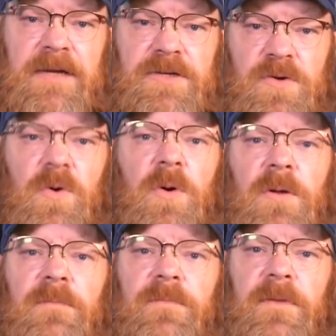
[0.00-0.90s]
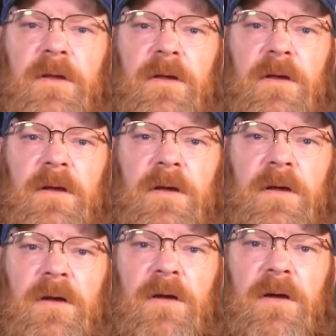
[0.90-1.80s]
tool
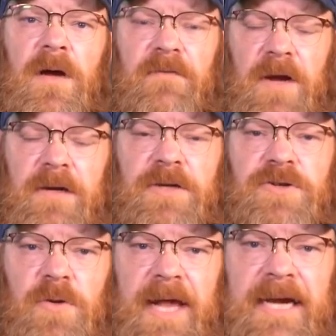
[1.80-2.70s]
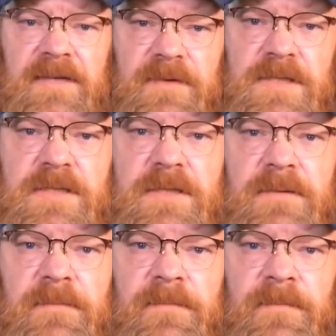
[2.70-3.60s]
of gun control activists.
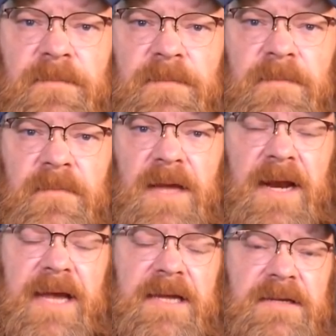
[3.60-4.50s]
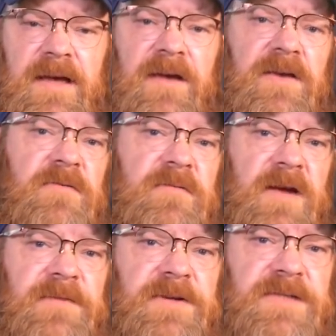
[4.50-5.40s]
And I can tell you,
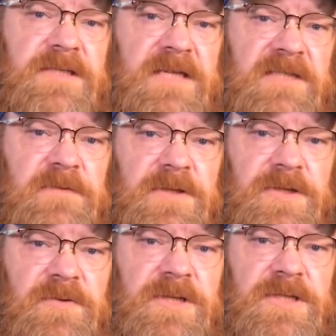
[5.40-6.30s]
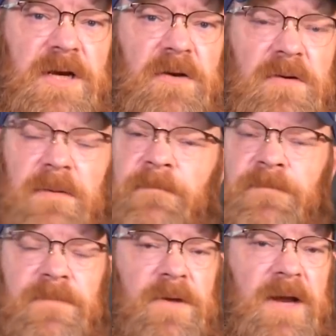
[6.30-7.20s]
if they're successful in doing so,
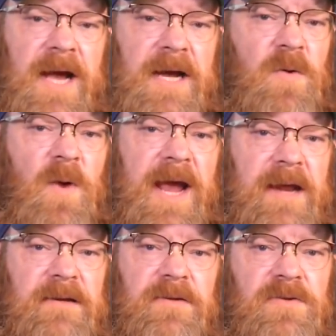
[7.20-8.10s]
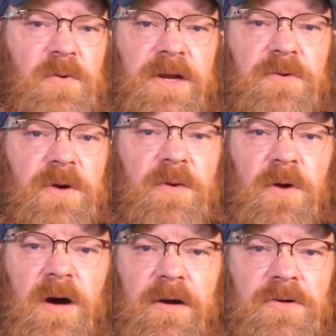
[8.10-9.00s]
they're not going to wait until
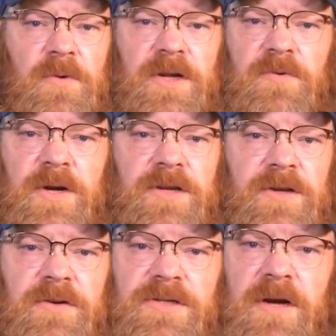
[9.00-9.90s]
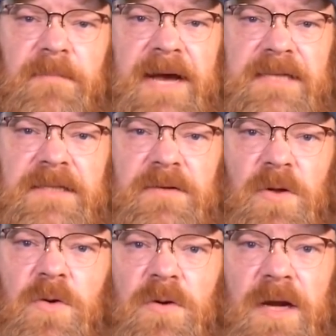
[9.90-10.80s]
2021 or 2022 to start passing their
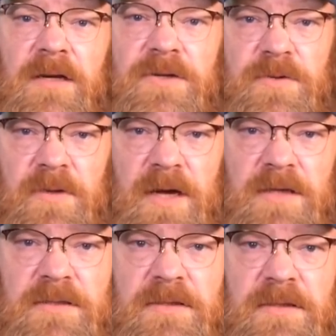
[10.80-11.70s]
local gun control laws.